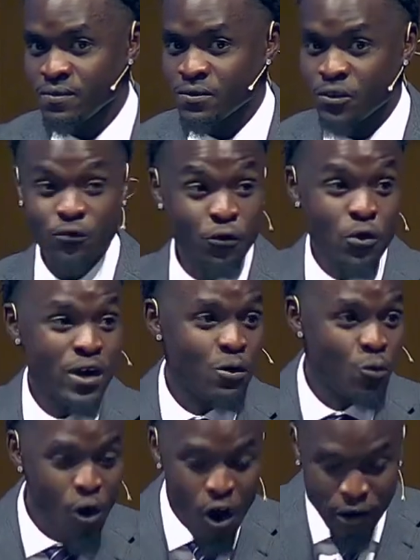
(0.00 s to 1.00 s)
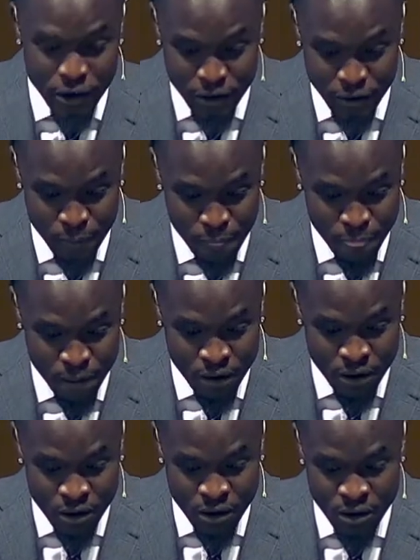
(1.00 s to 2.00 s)
Food and water
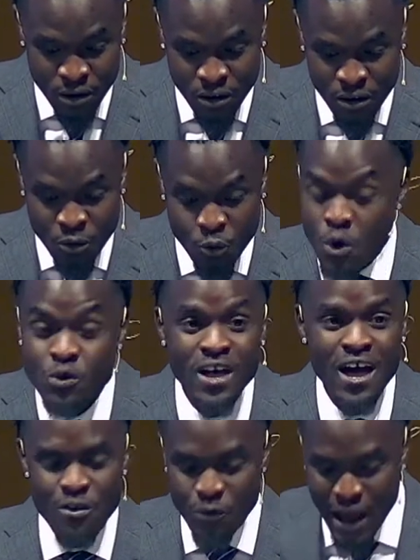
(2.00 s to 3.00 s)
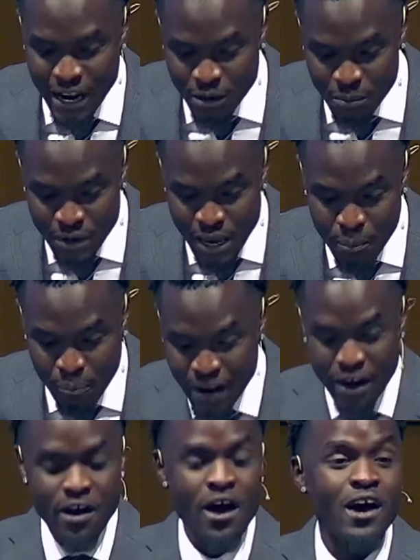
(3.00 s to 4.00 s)
will not randomly
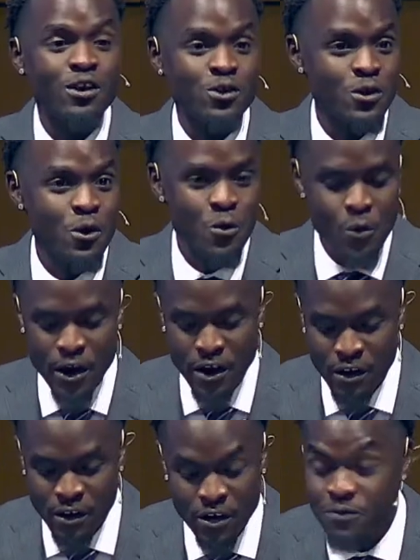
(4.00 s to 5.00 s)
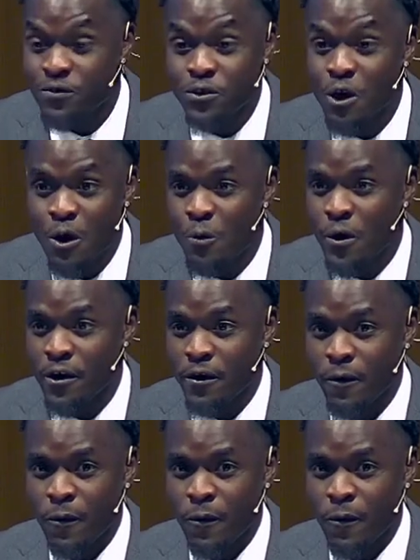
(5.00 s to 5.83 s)
appear out of nowhere if you don't work.